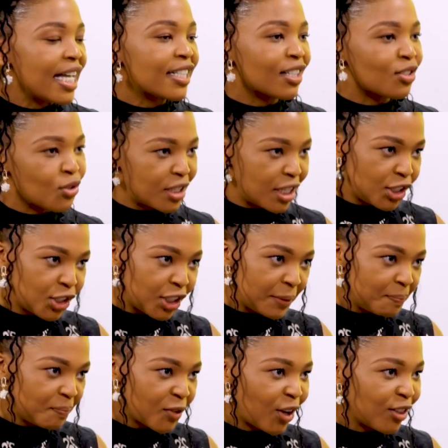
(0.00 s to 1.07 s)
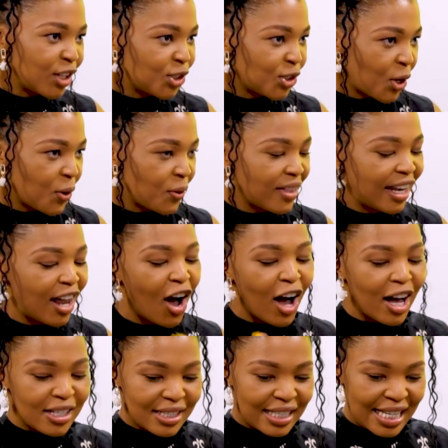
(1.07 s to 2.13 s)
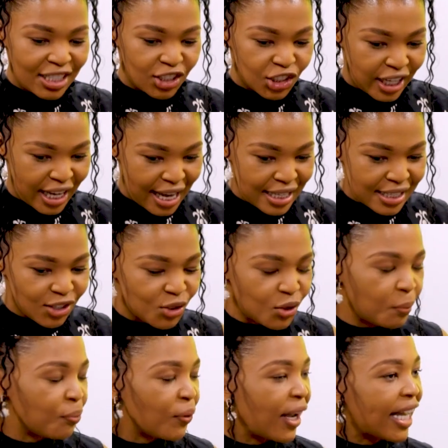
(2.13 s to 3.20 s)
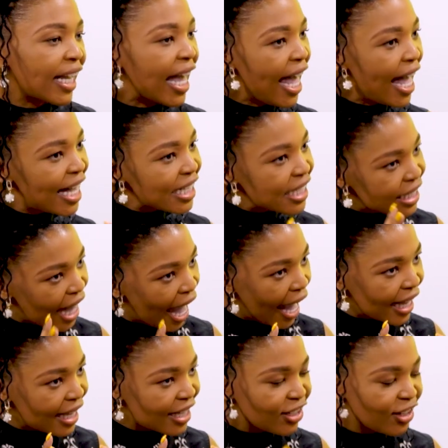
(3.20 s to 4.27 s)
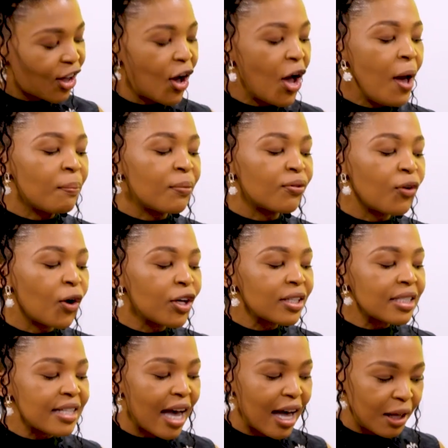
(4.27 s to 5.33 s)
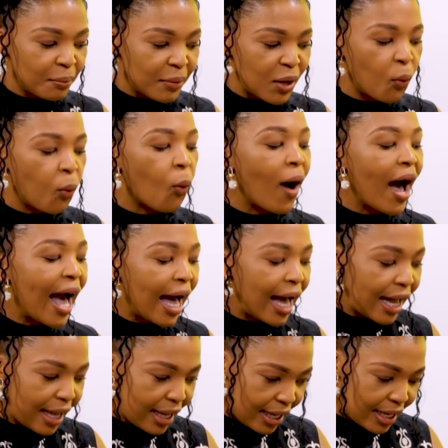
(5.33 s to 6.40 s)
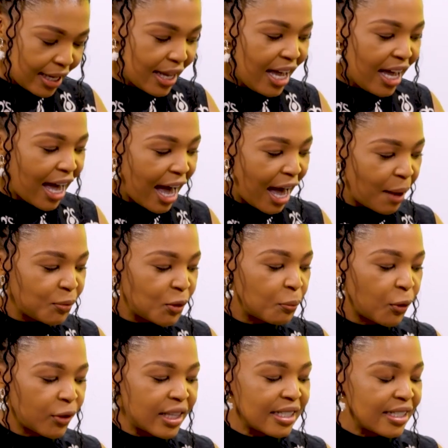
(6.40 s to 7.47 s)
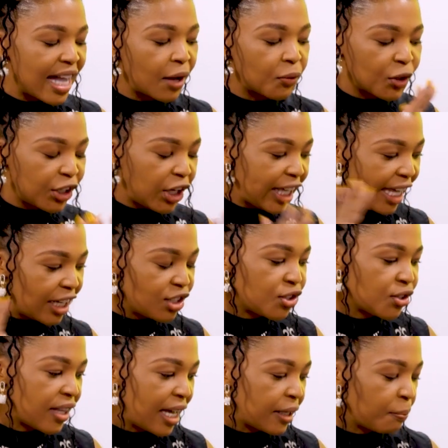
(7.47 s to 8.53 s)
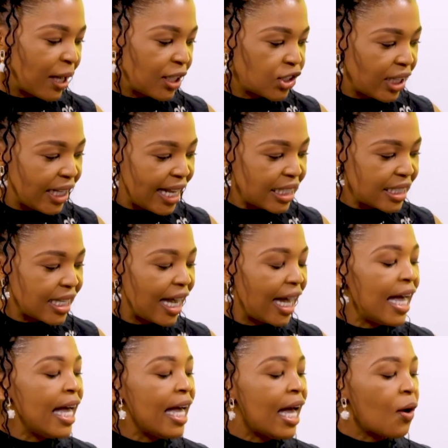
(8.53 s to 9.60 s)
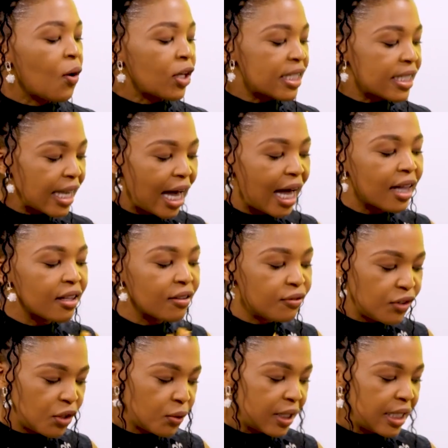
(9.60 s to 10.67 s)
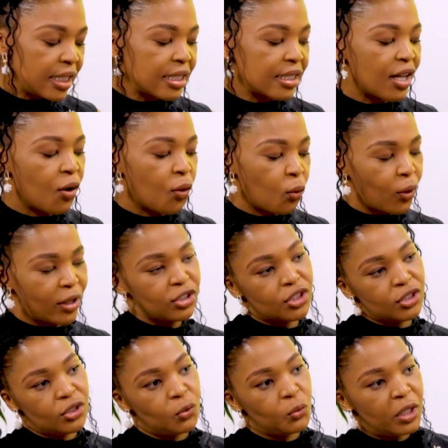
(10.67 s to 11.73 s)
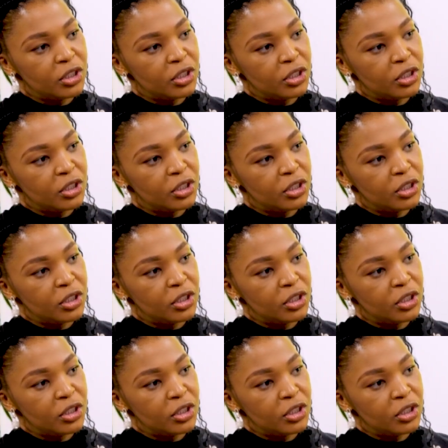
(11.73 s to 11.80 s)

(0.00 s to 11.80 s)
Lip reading: it's a tradition on the show that I ask each guest to bring a snack, Before you tell me why you brought the snack, we're going to get into that much later. Tell the viewers what you